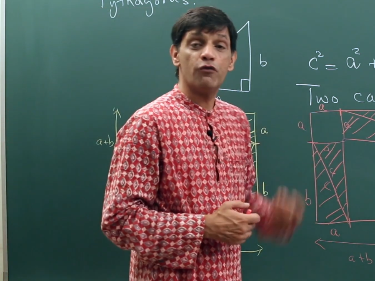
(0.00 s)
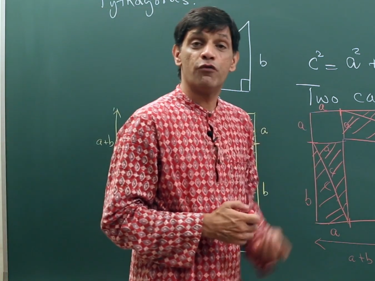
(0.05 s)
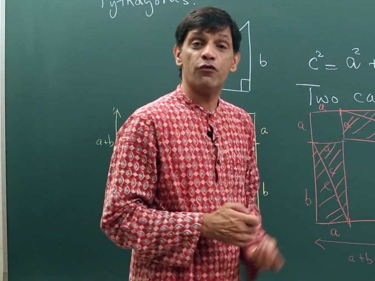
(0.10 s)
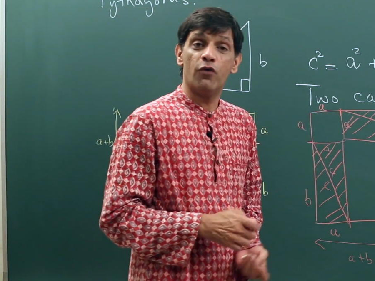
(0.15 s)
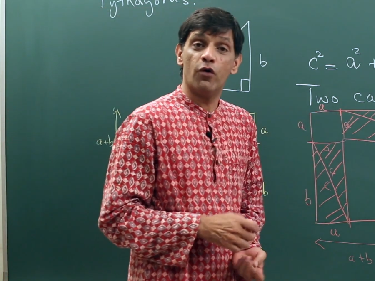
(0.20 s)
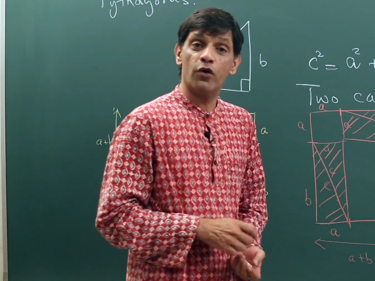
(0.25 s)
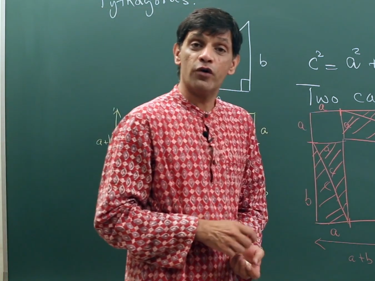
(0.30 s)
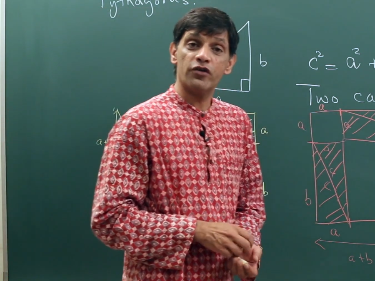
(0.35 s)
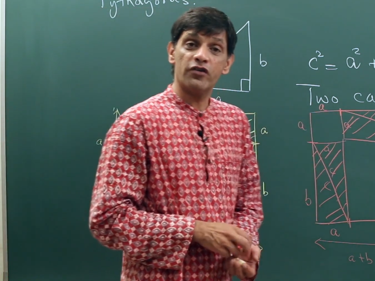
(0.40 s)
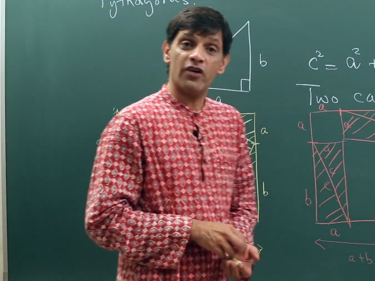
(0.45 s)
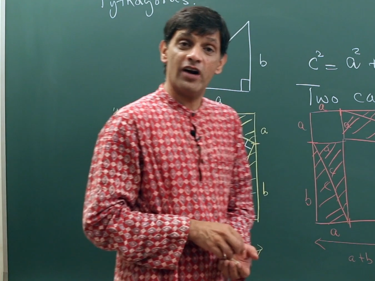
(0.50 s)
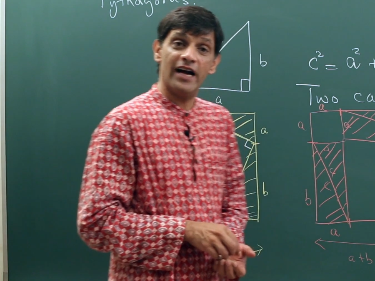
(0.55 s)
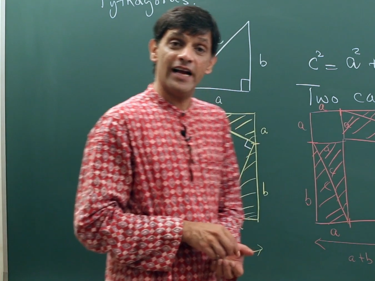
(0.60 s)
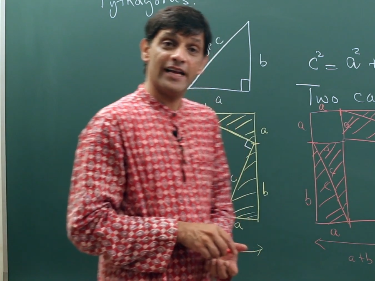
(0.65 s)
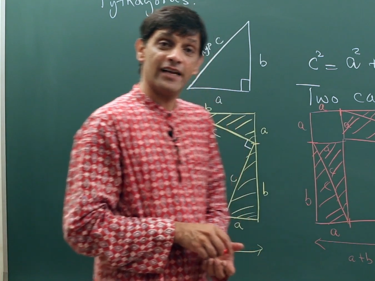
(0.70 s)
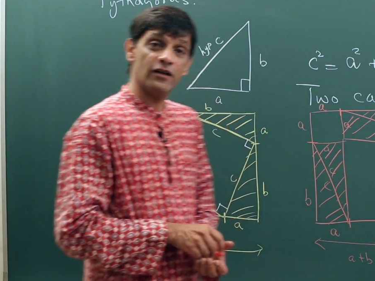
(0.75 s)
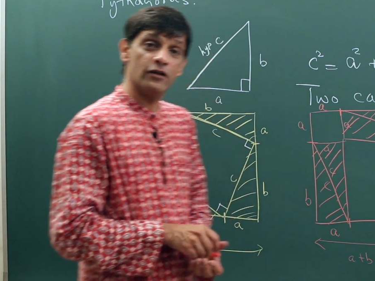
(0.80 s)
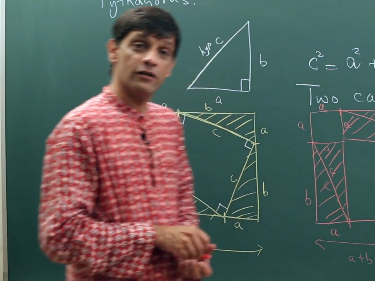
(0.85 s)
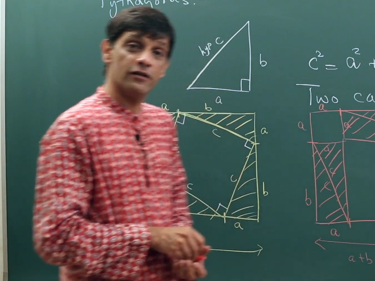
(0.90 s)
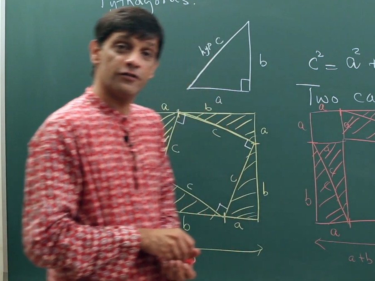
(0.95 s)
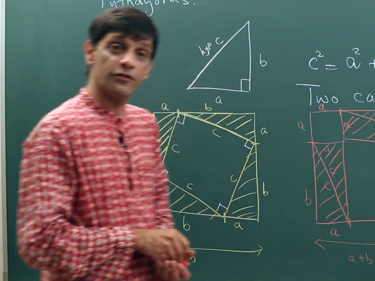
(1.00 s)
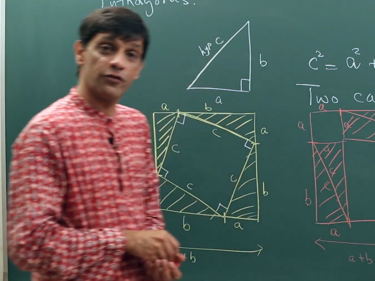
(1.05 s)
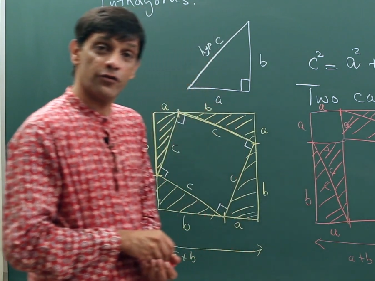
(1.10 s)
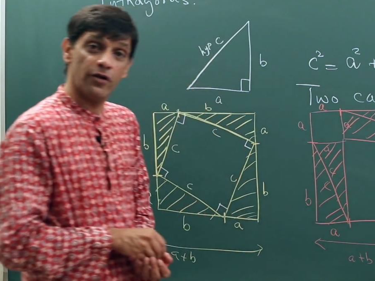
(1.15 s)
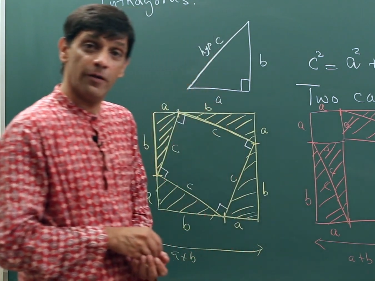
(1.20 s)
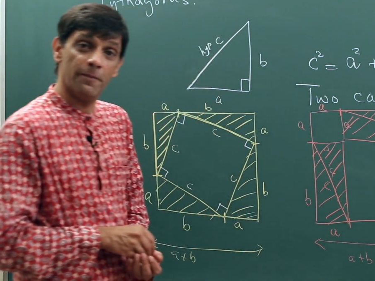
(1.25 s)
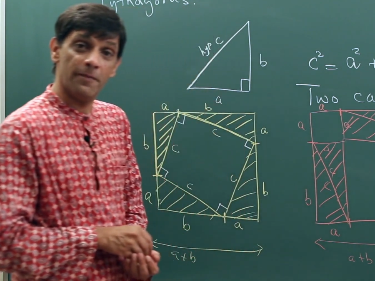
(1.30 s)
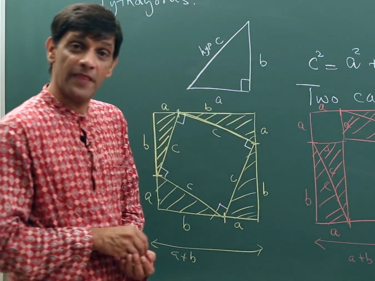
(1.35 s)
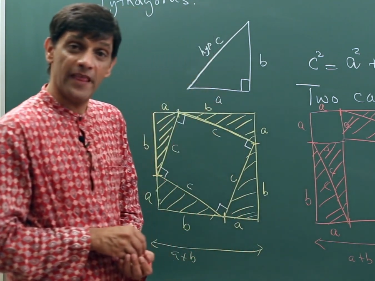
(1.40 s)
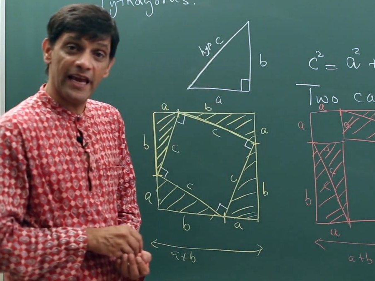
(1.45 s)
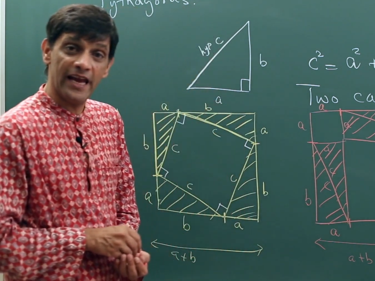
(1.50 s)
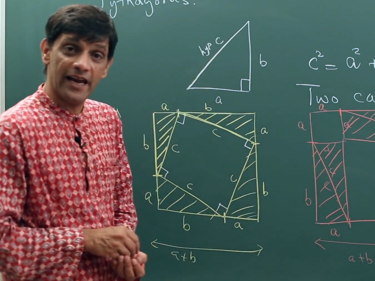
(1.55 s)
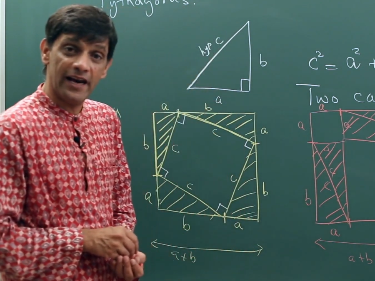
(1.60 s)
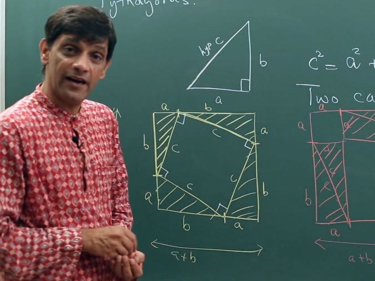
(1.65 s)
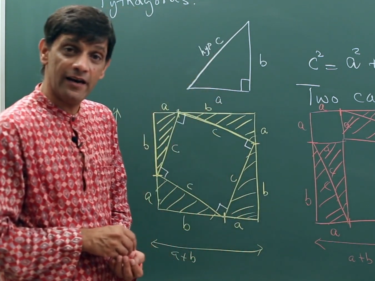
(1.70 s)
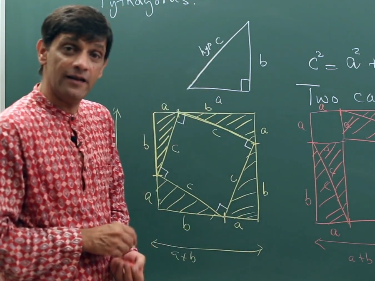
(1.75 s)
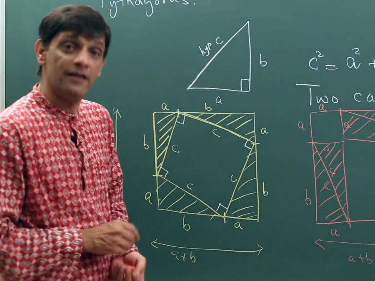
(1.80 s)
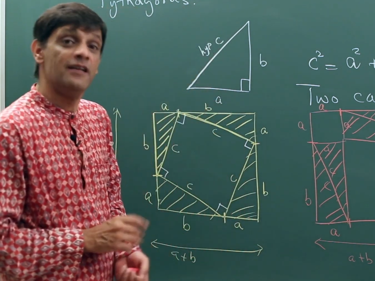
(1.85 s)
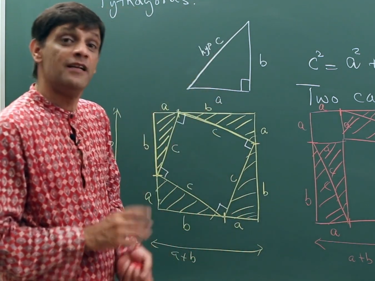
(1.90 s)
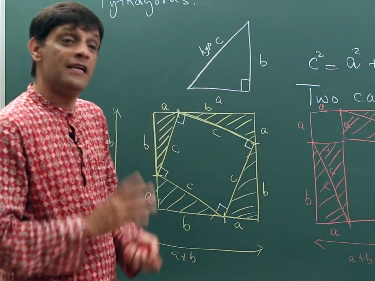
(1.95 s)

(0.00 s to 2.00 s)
4 triangles from there.